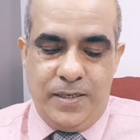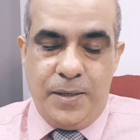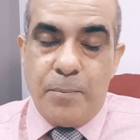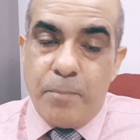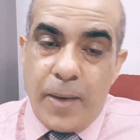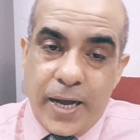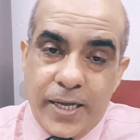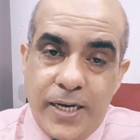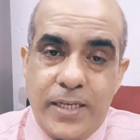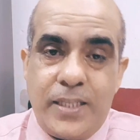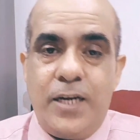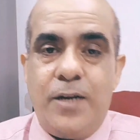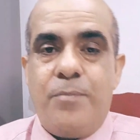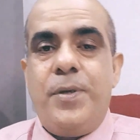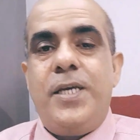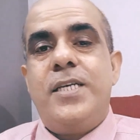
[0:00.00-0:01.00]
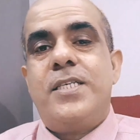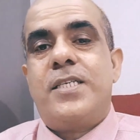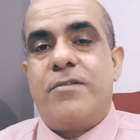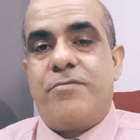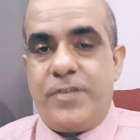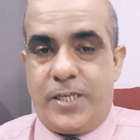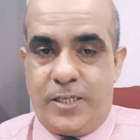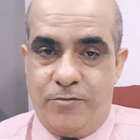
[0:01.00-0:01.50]
Magnet therapy is
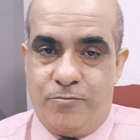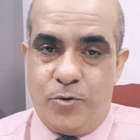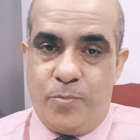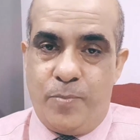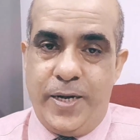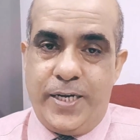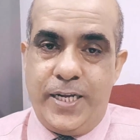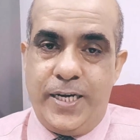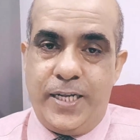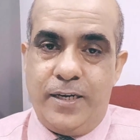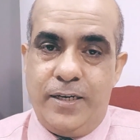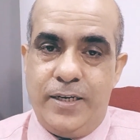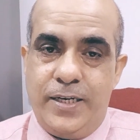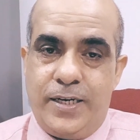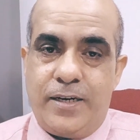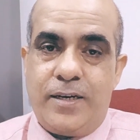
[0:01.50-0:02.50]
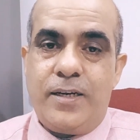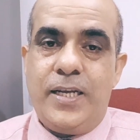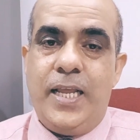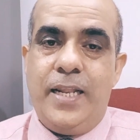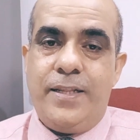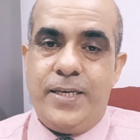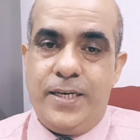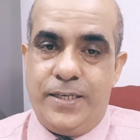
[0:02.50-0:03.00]
effective for maintaining
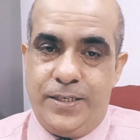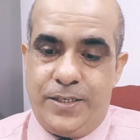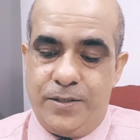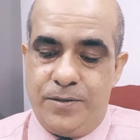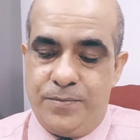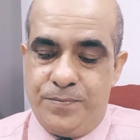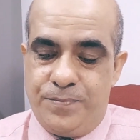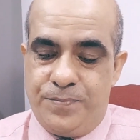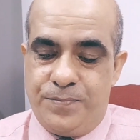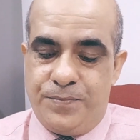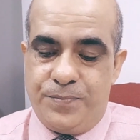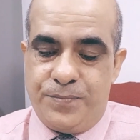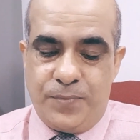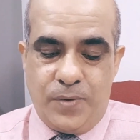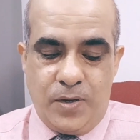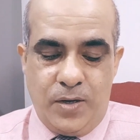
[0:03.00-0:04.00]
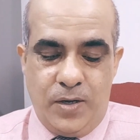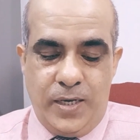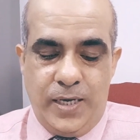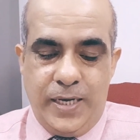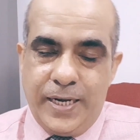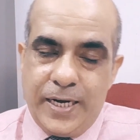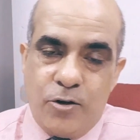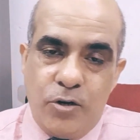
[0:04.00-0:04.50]
healthy heart.
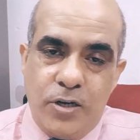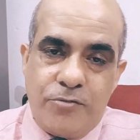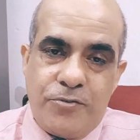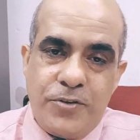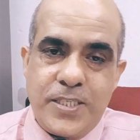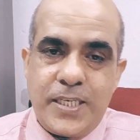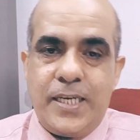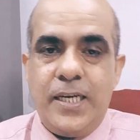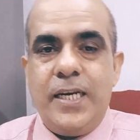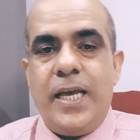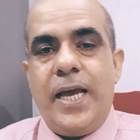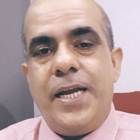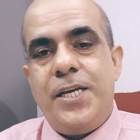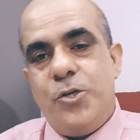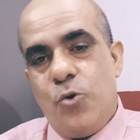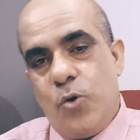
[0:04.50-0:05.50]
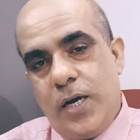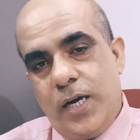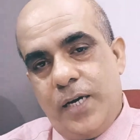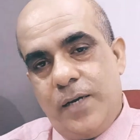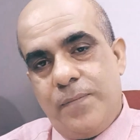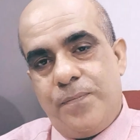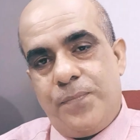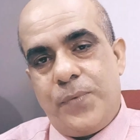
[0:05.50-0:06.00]
Regular physical and yoga
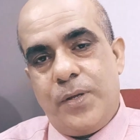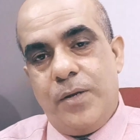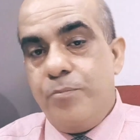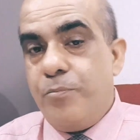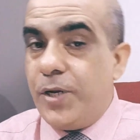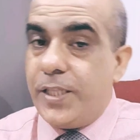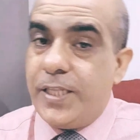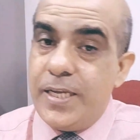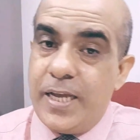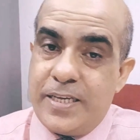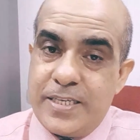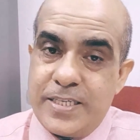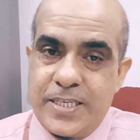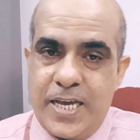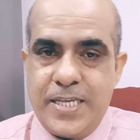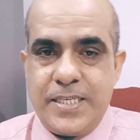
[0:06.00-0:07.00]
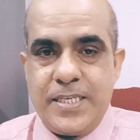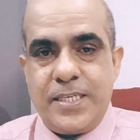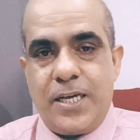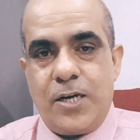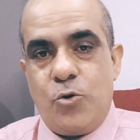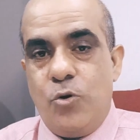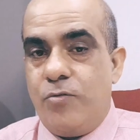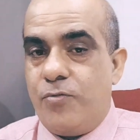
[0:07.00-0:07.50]
breathing exercises are
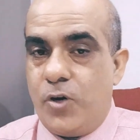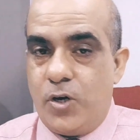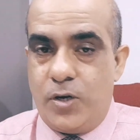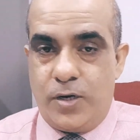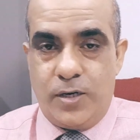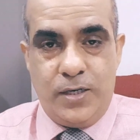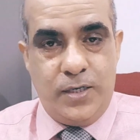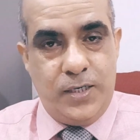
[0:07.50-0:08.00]
good for